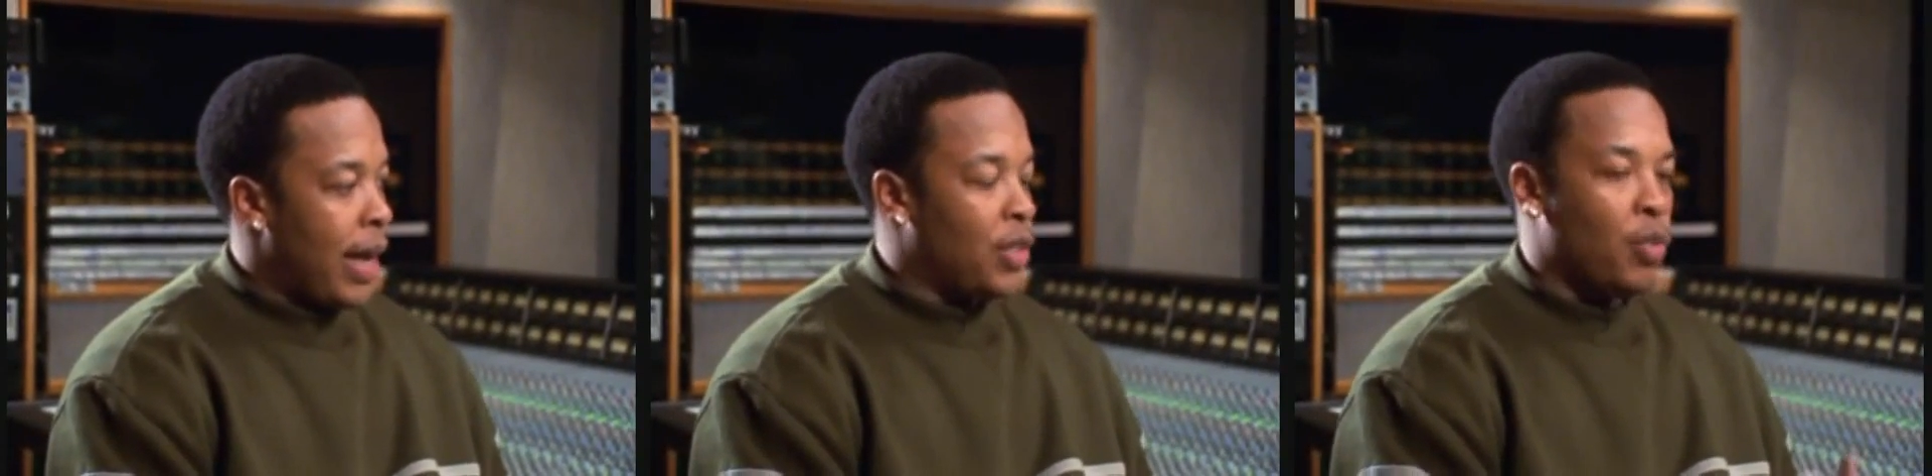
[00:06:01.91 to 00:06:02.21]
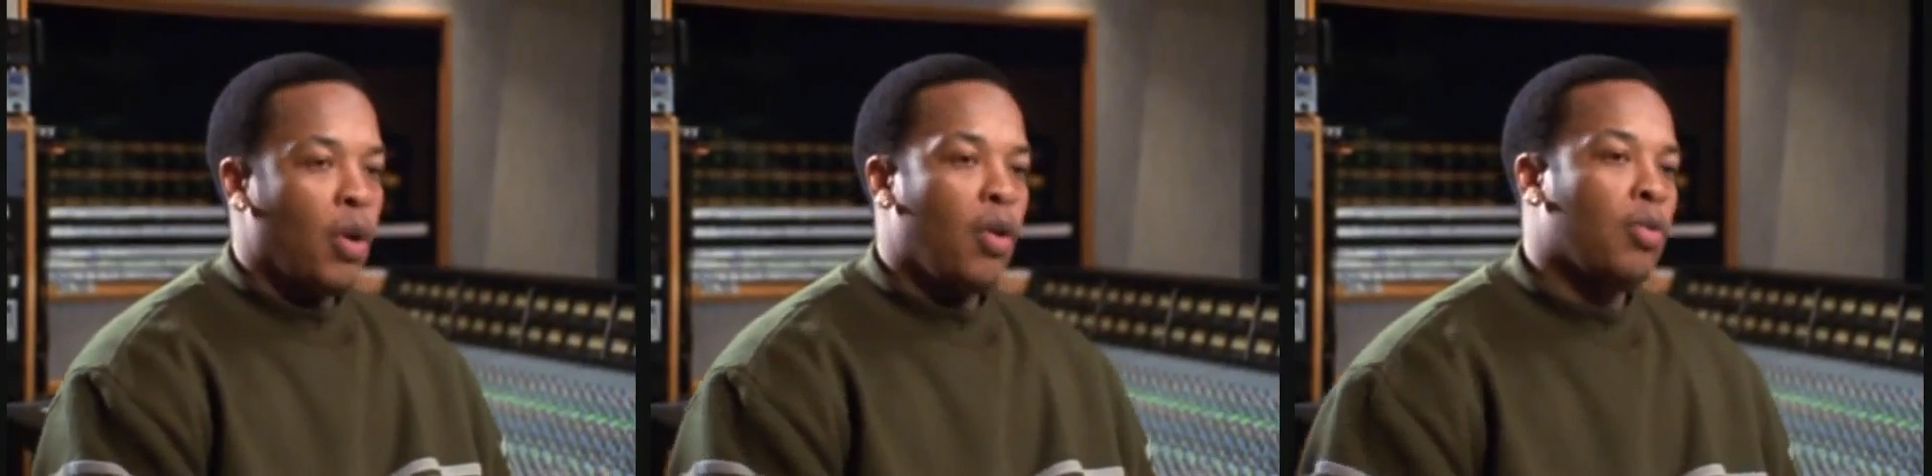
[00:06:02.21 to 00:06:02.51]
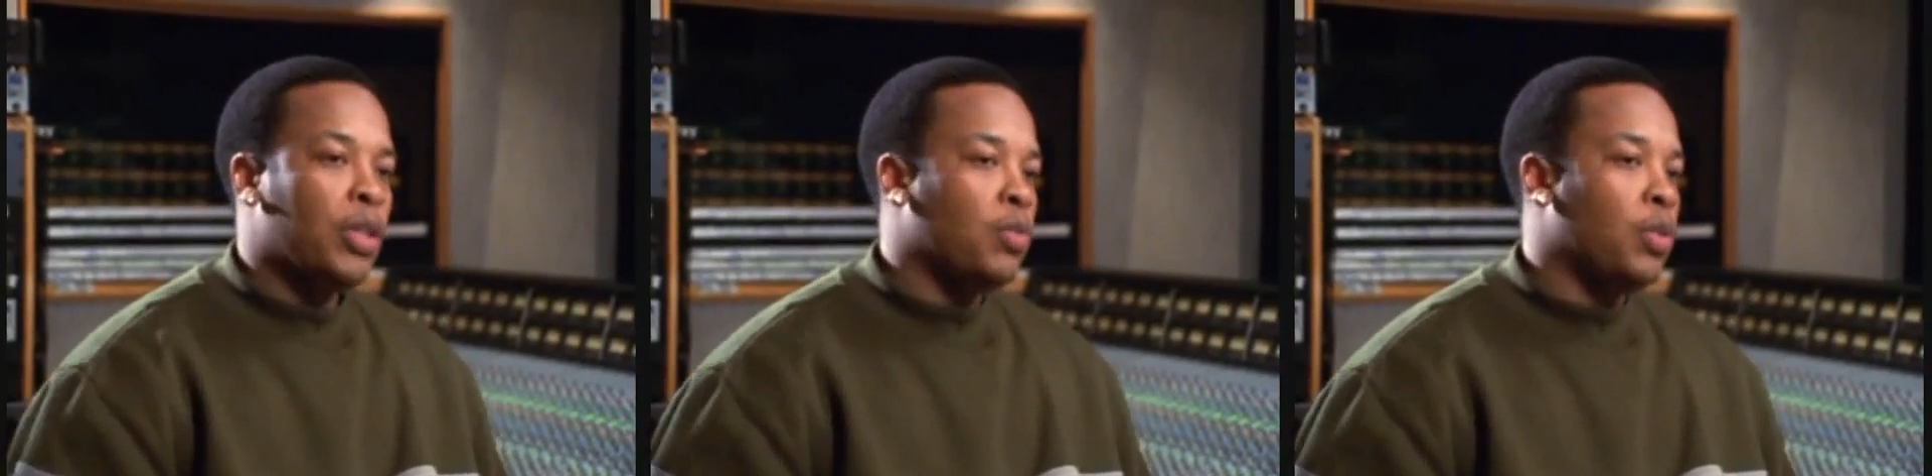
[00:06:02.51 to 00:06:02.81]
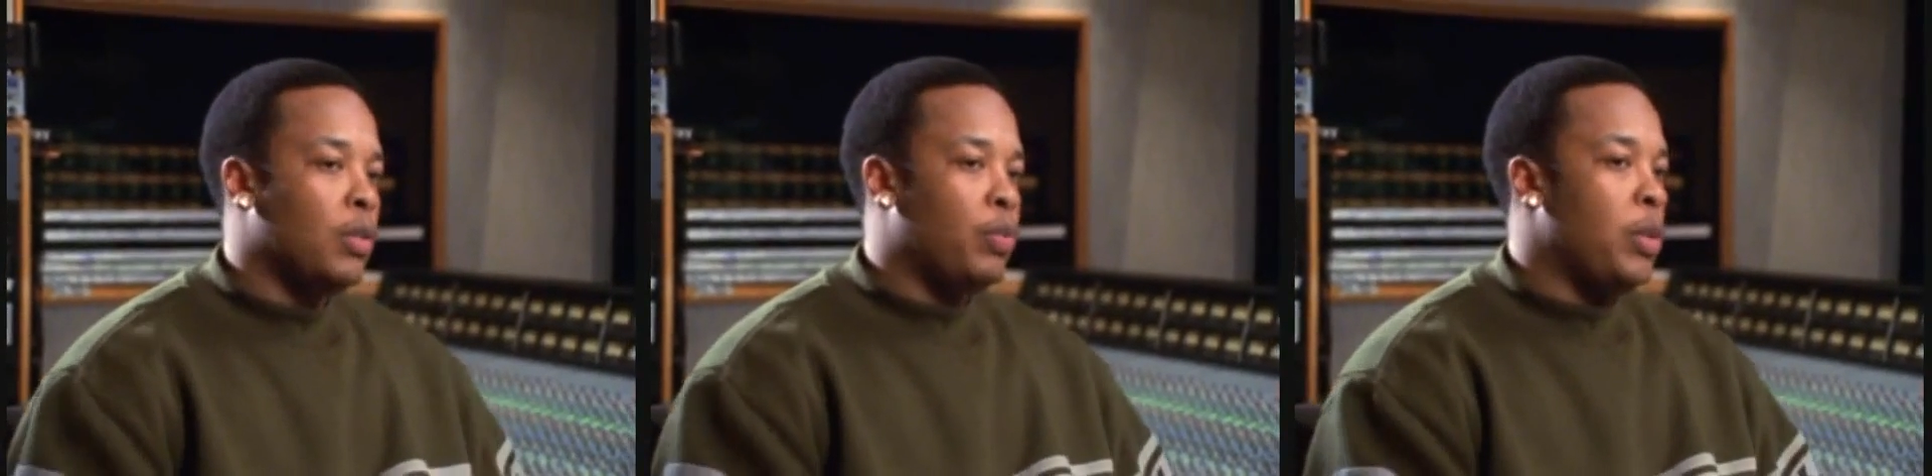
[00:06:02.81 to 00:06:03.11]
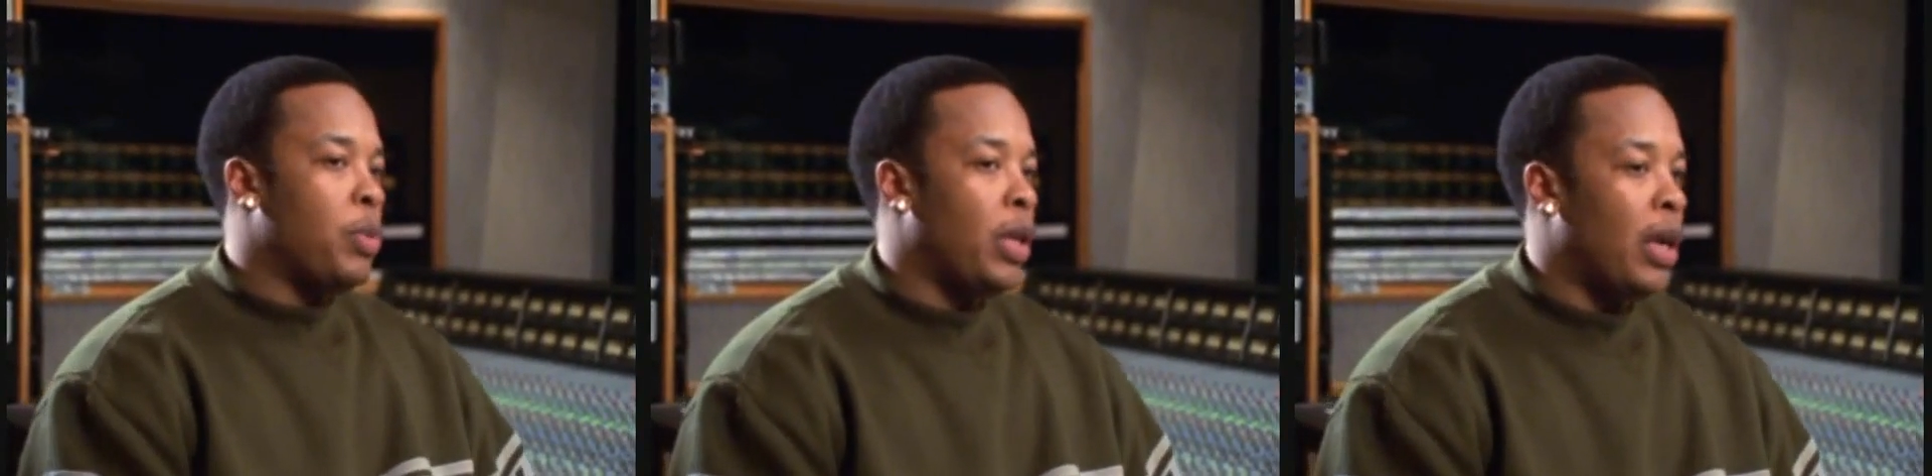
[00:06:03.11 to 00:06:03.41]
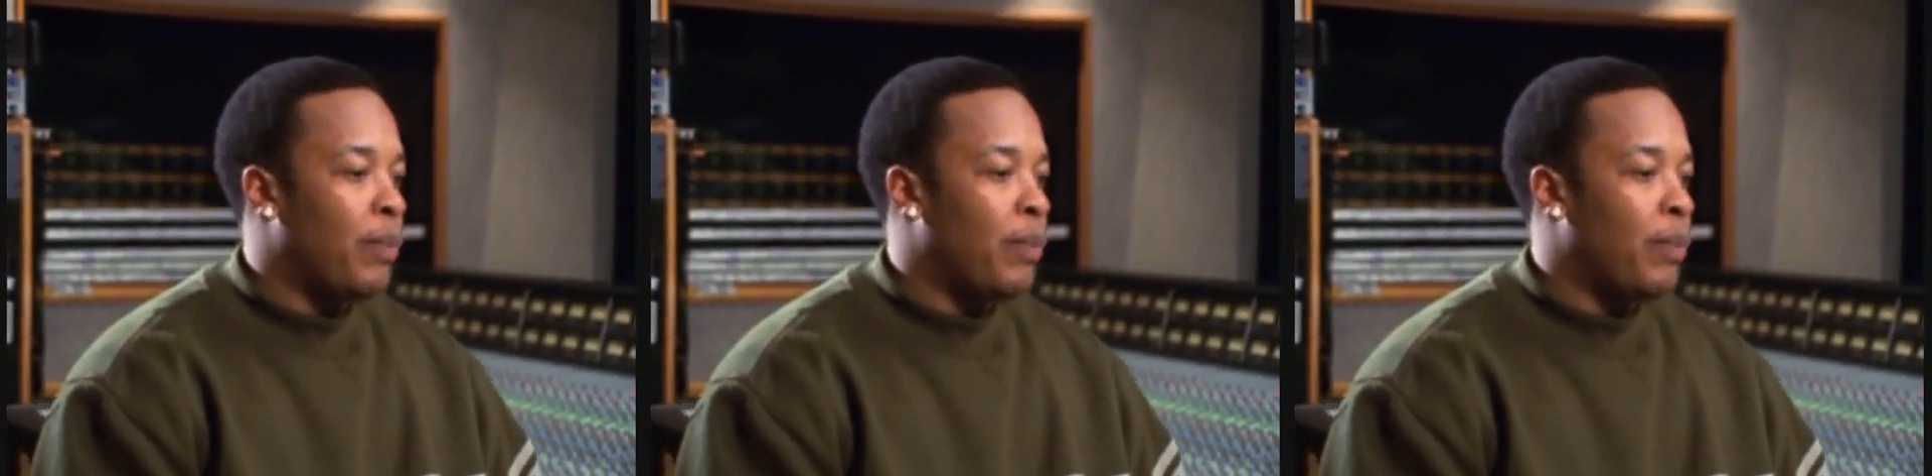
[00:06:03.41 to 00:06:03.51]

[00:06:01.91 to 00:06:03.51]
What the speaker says: like to roll with the people